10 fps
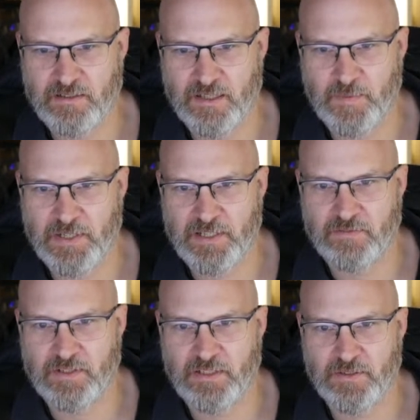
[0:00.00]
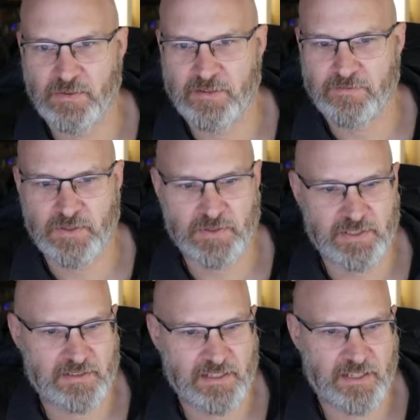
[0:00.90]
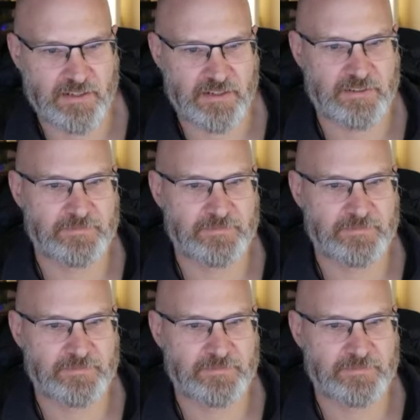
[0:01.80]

Am I even in the right folder? I don't know.